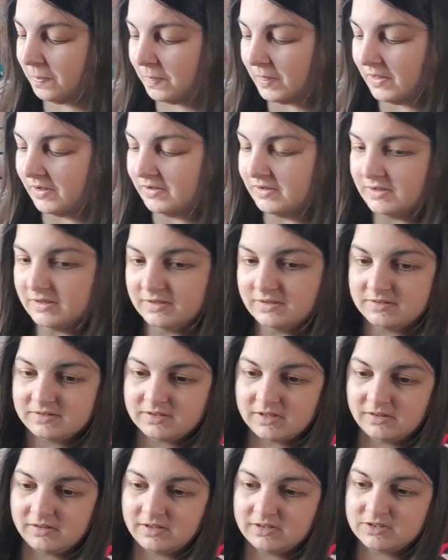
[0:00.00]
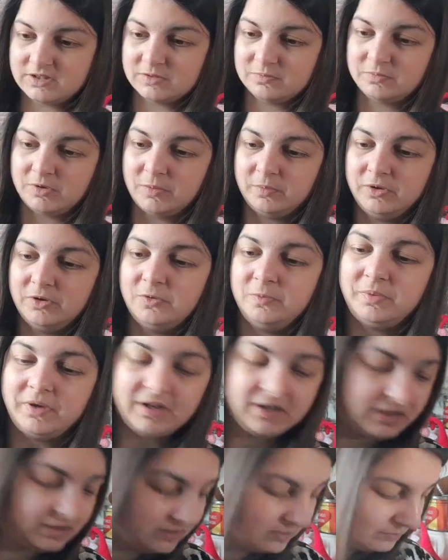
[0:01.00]
So let's just pop it all
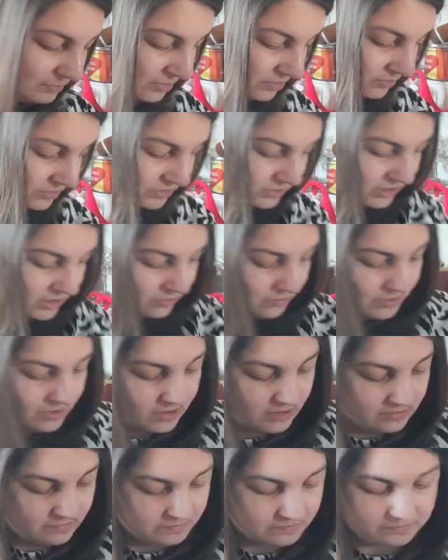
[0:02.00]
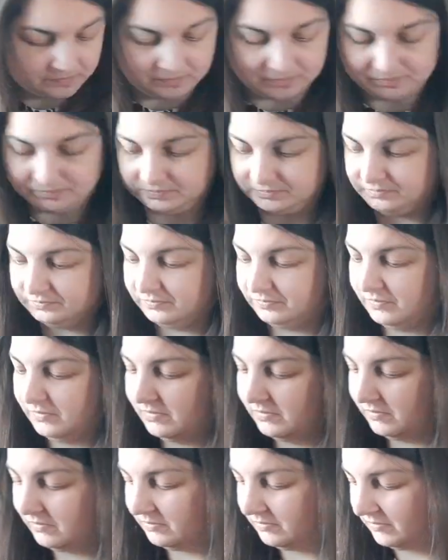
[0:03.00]
back in the box, shall we?
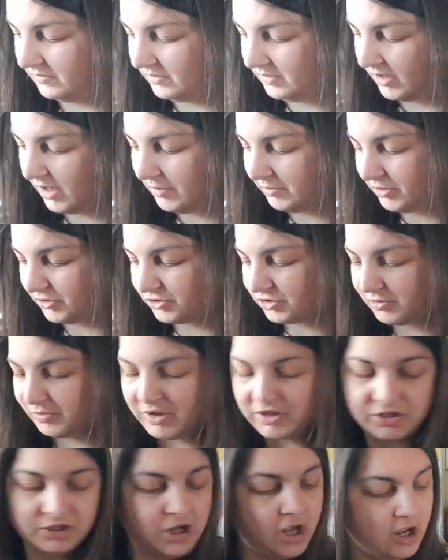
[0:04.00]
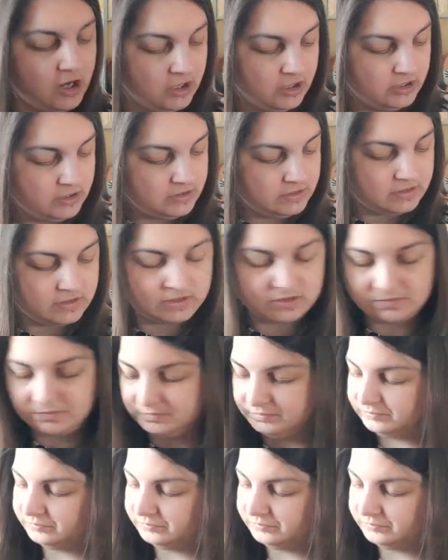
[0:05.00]
I'm not sure about the colours,